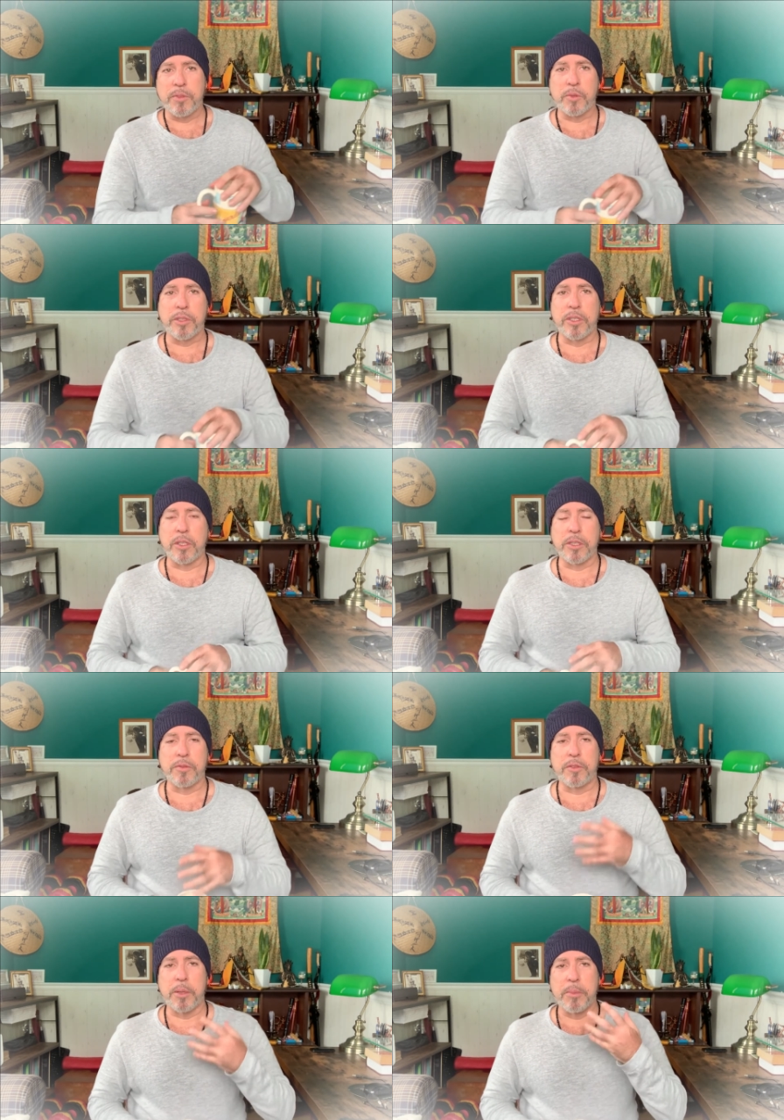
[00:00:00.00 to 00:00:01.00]
It's resulting
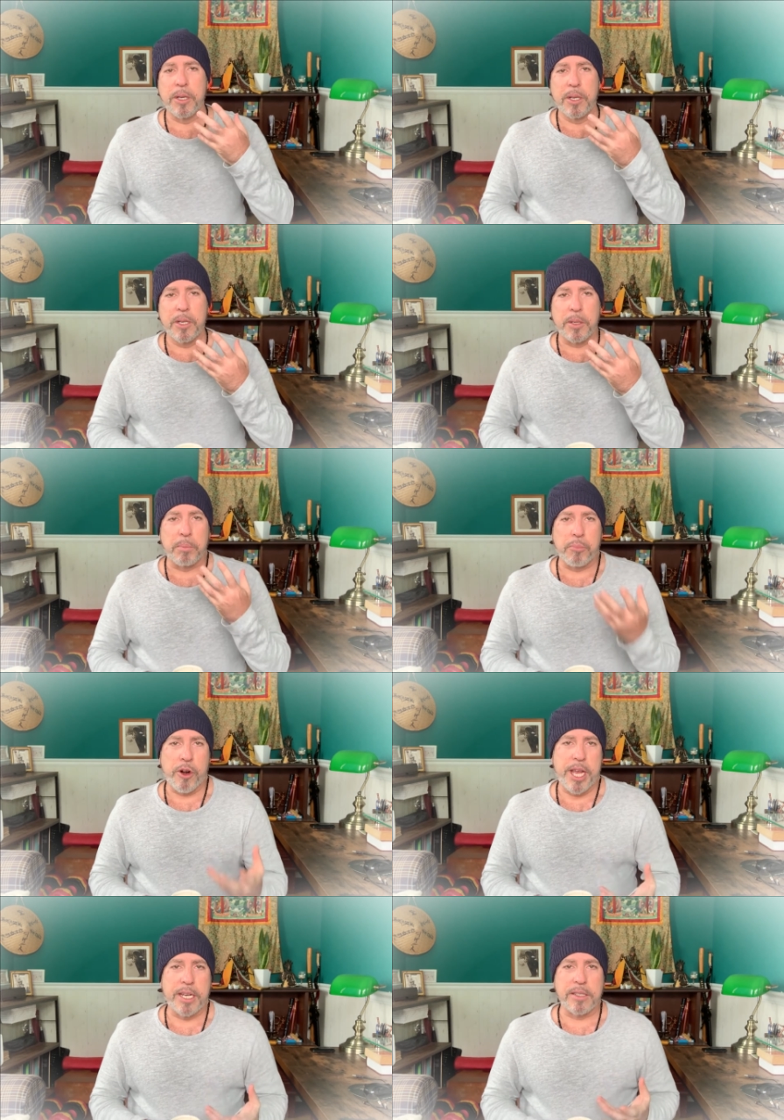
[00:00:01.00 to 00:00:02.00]
from the
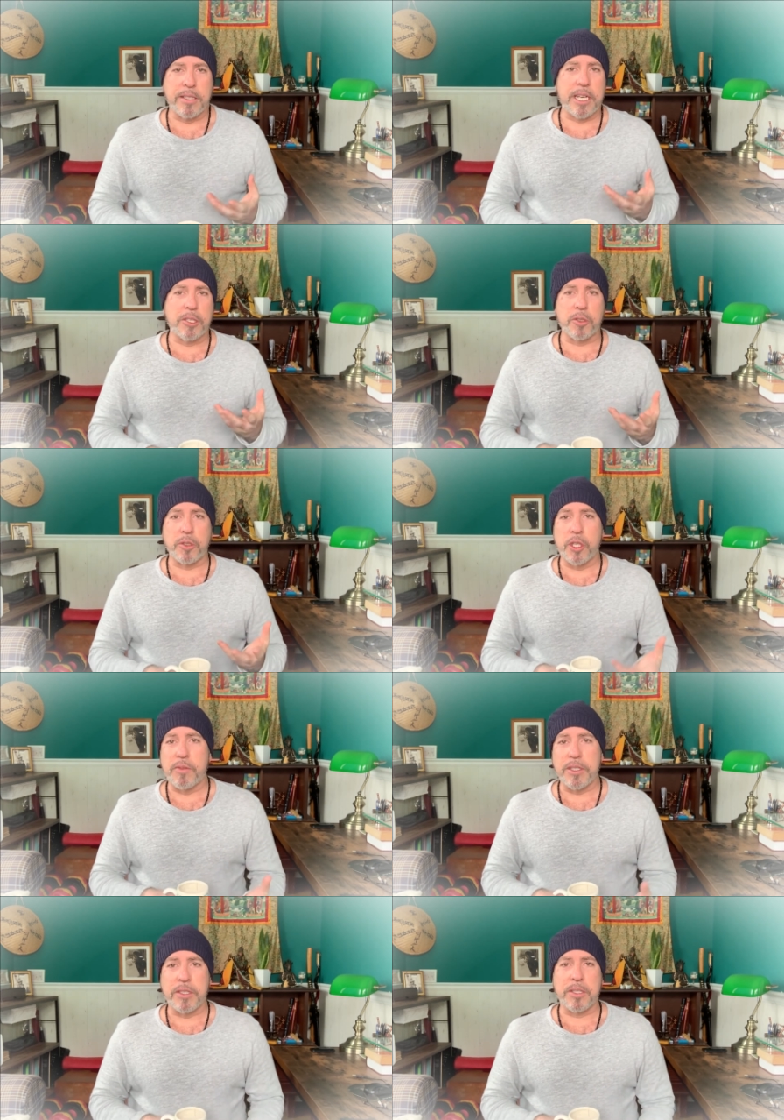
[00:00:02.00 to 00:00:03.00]
brain and central
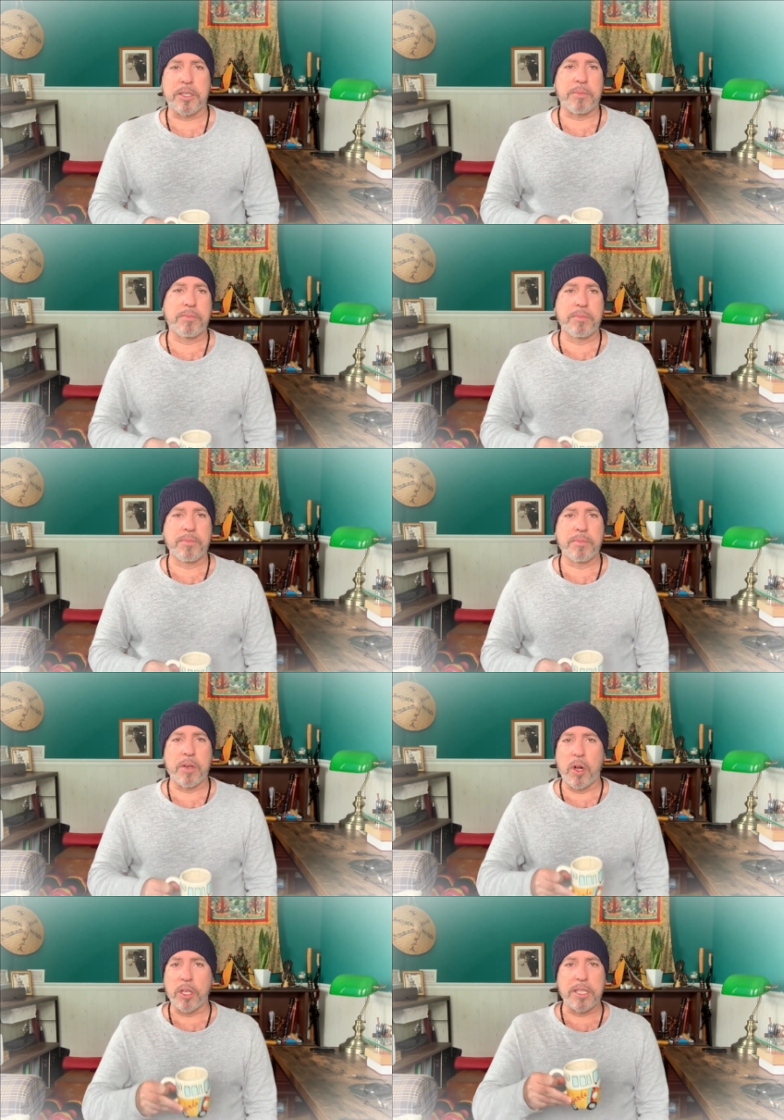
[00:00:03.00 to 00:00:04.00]
nervous system,
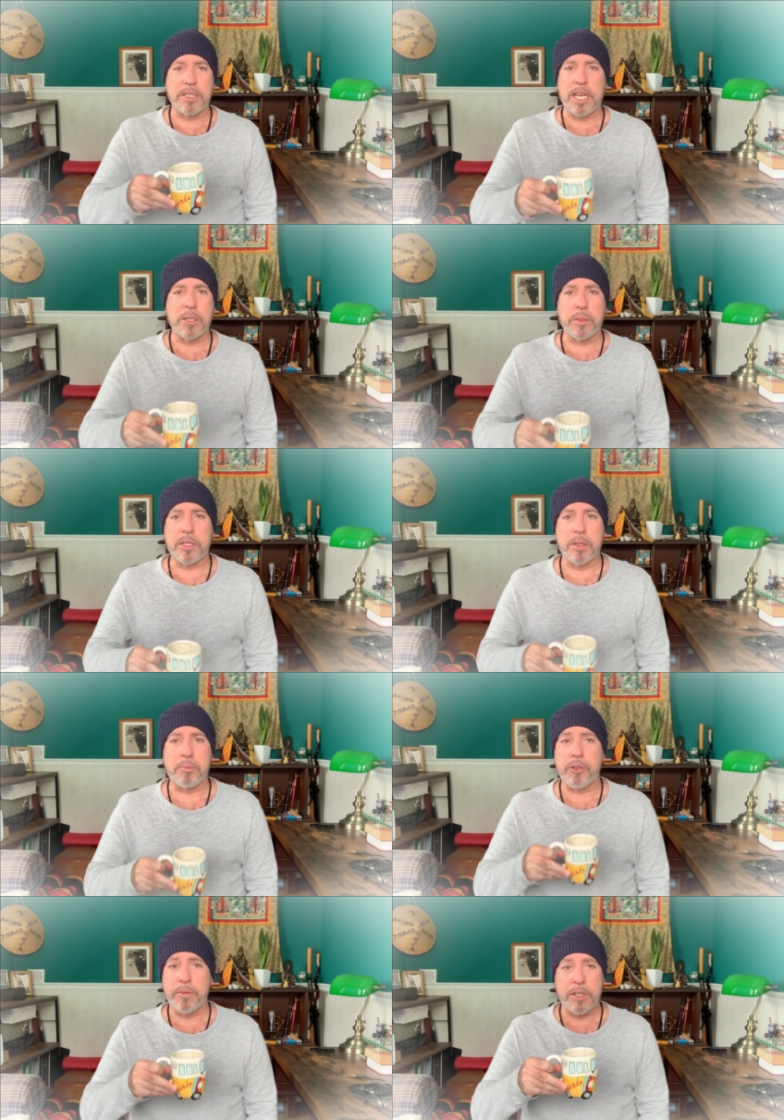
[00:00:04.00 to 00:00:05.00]
all contained within the
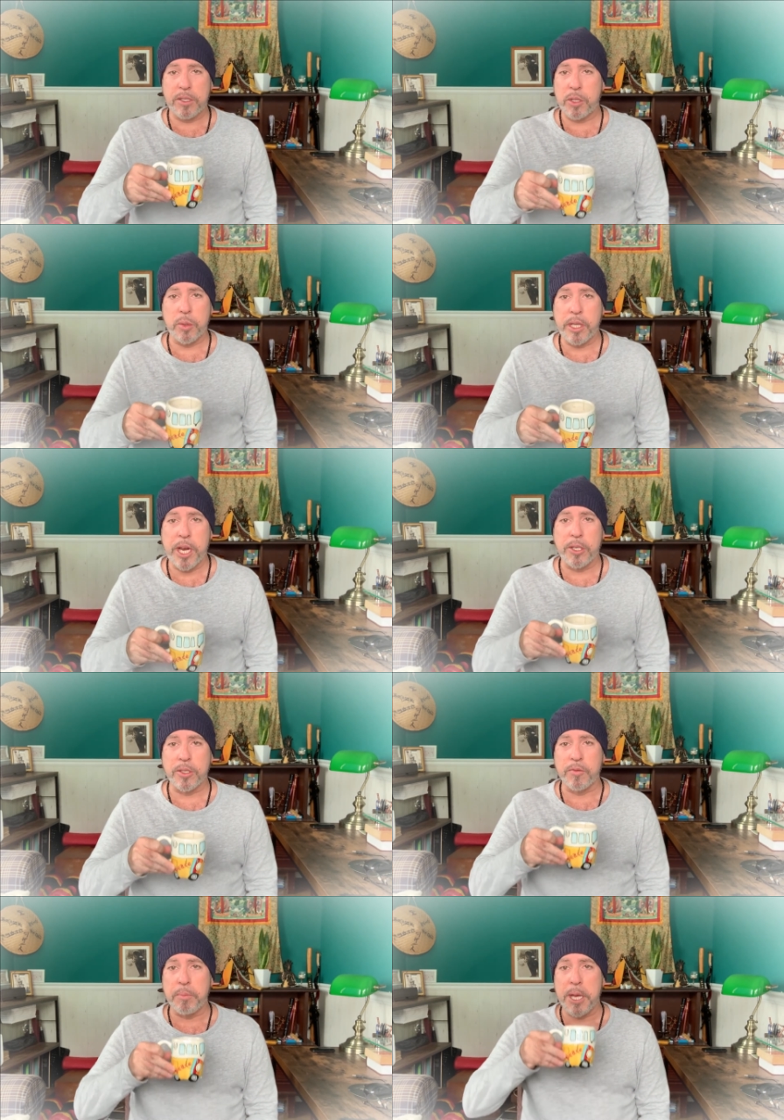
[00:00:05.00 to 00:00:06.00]
previous 2
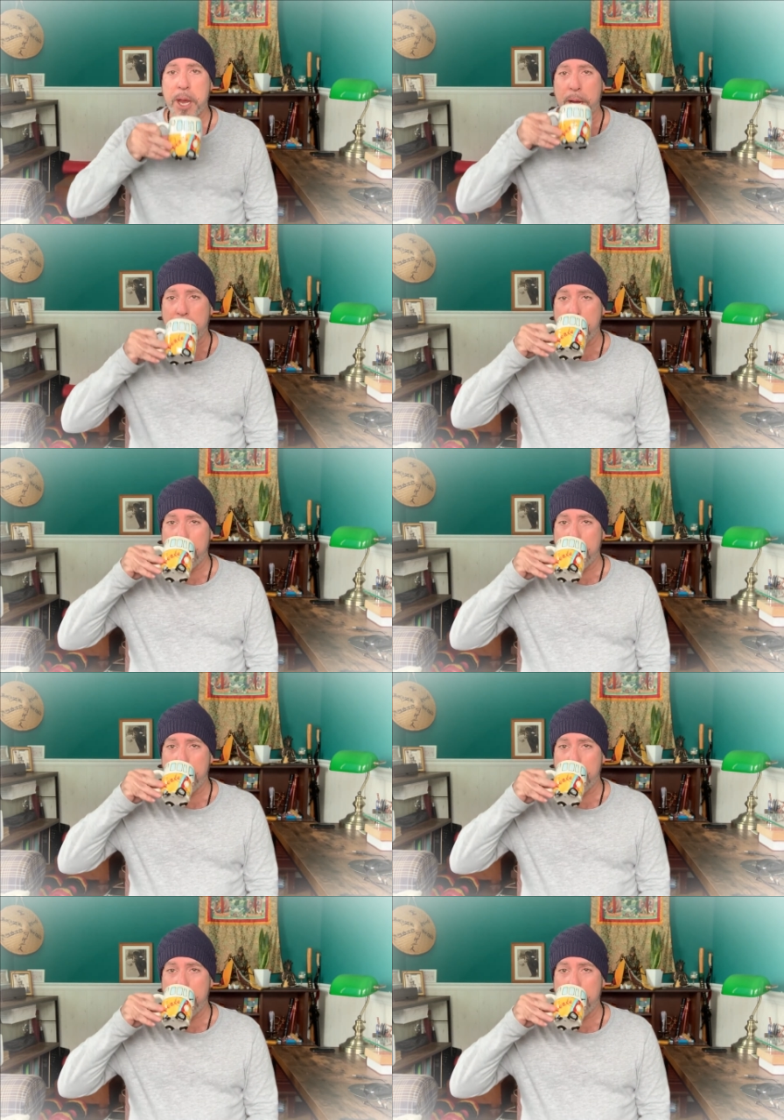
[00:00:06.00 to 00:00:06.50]
layers of being.